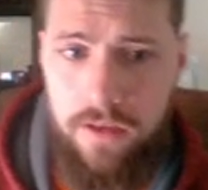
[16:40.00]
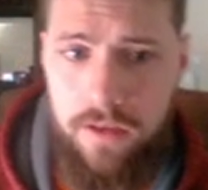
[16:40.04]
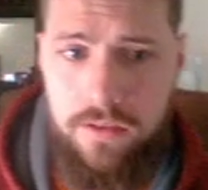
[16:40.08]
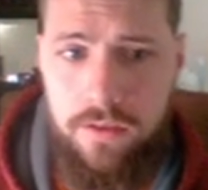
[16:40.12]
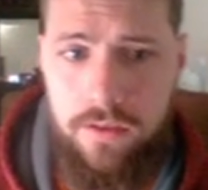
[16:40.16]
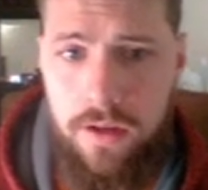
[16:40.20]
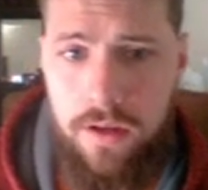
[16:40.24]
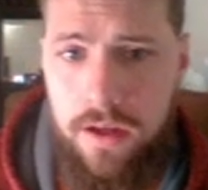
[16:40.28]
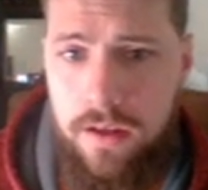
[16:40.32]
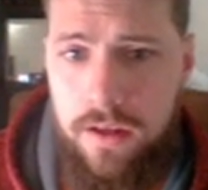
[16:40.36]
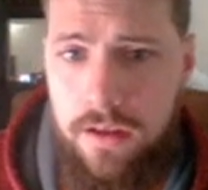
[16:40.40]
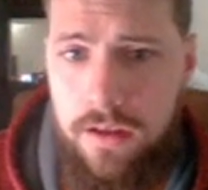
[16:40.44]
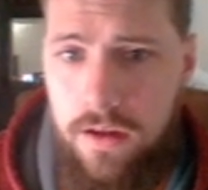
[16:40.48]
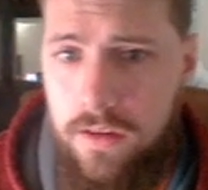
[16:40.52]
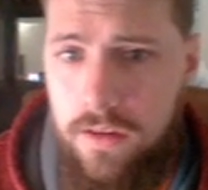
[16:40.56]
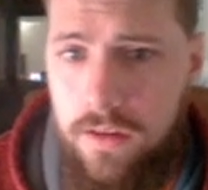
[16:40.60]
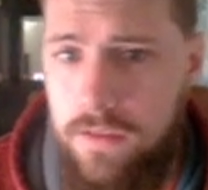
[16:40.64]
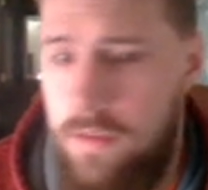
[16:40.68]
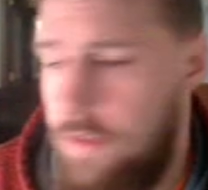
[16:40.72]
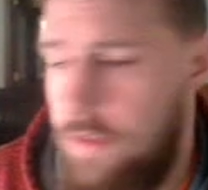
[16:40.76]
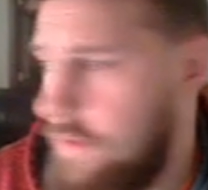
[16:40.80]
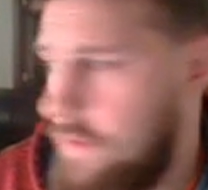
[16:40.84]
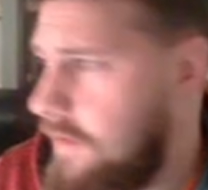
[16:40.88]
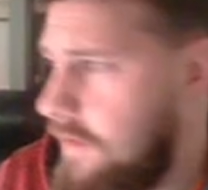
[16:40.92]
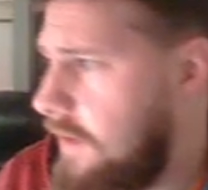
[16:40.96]
So I
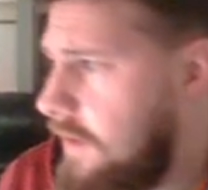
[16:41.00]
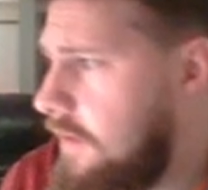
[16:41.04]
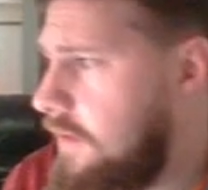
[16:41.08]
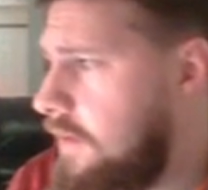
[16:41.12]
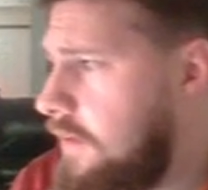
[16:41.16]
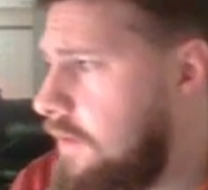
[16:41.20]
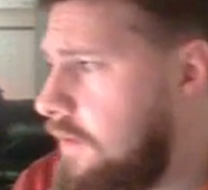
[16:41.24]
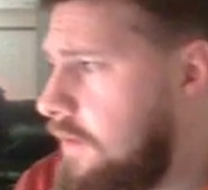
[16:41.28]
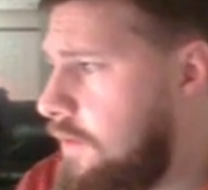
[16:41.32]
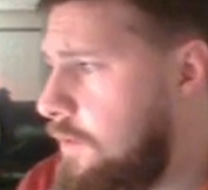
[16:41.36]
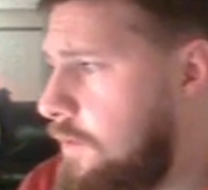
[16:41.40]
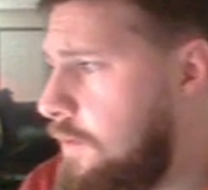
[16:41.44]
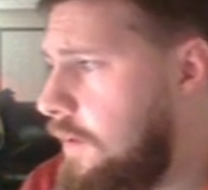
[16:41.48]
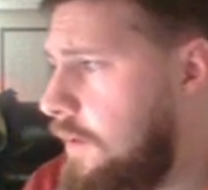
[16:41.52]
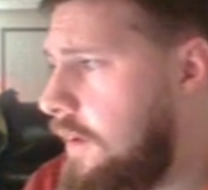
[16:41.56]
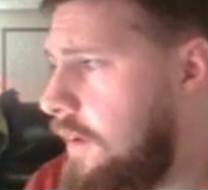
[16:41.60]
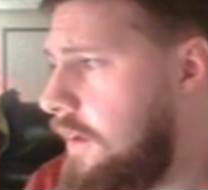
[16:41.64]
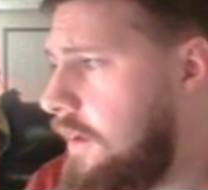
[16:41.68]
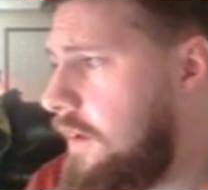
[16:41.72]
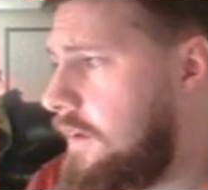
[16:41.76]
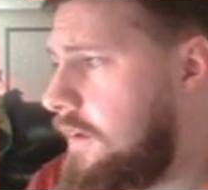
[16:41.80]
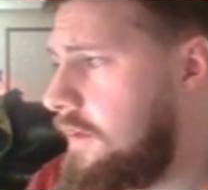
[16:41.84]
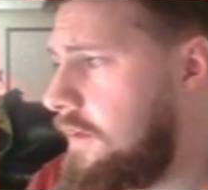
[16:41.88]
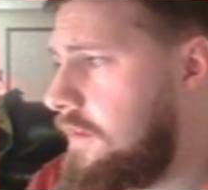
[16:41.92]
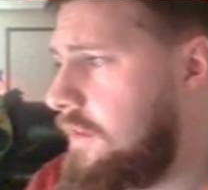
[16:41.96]
also decided to do
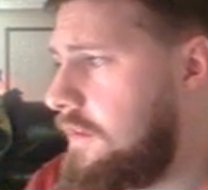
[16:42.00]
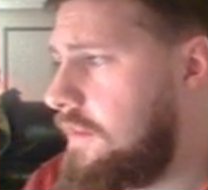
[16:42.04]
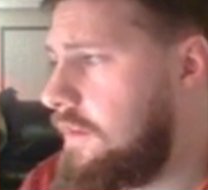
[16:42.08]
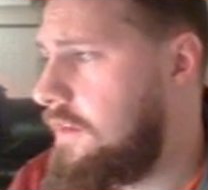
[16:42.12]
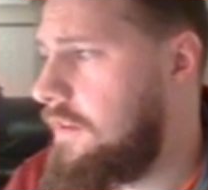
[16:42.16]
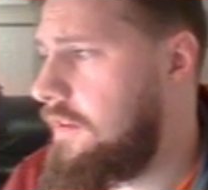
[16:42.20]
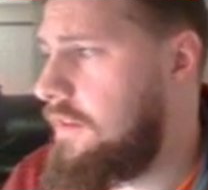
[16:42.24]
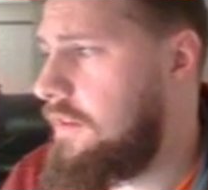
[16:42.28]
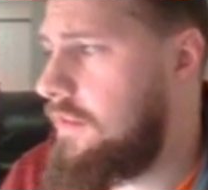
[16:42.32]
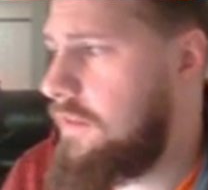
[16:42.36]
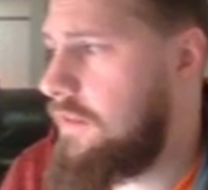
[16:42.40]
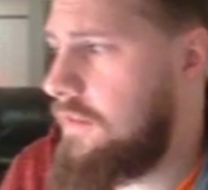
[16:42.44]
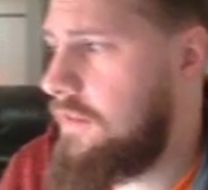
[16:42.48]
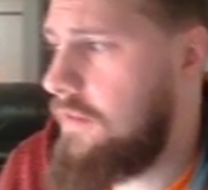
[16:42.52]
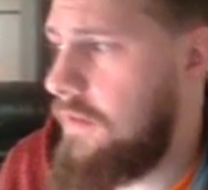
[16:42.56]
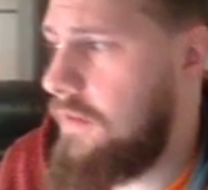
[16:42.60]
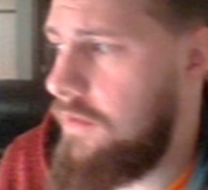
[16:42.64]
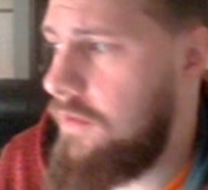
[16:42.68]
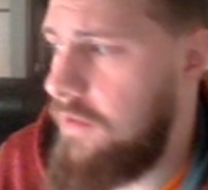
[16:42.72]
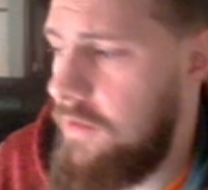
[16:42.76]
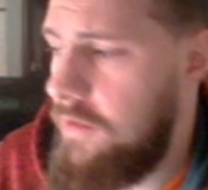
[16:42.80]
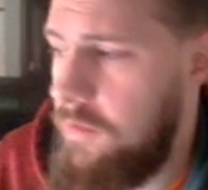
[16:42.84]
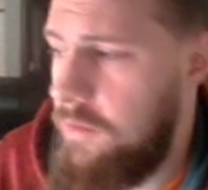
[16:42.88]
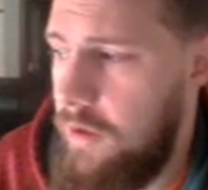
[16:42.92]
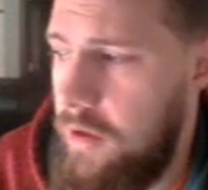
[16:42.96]

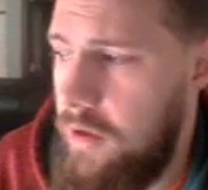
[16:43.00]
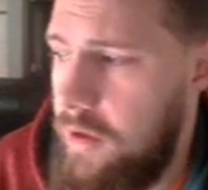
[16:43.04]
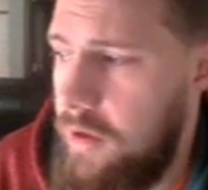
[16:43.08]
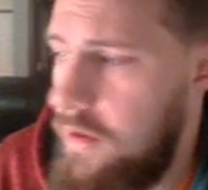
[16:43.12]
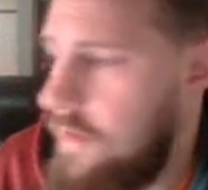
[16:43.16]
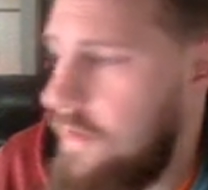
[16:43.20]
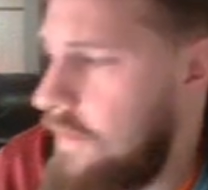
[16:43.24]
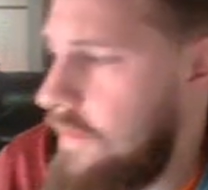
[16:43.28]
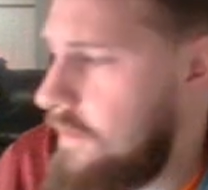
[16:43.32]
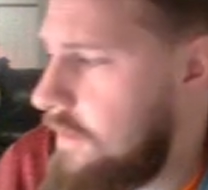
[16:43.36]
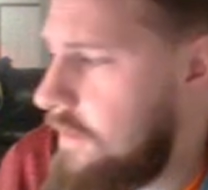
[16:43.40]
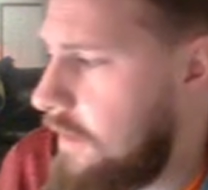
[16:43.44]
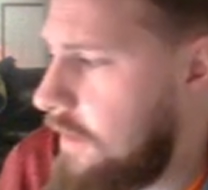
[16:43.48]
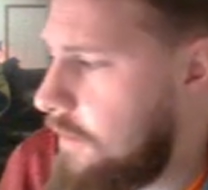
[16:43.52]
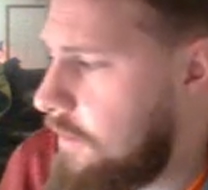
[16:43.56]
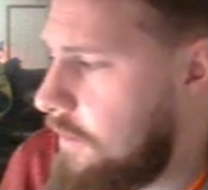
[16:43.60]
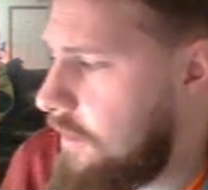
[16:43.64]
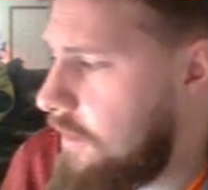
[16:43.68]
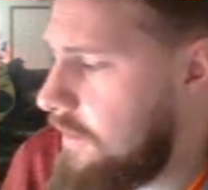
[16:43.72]
since we already did the Saquon